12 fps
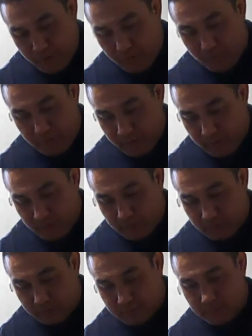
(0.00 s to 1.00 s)
when I
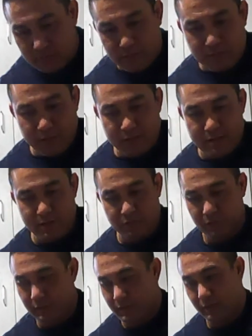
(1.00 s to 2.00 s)
enlisted
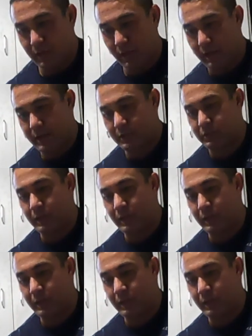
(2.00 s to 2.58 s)
initially, I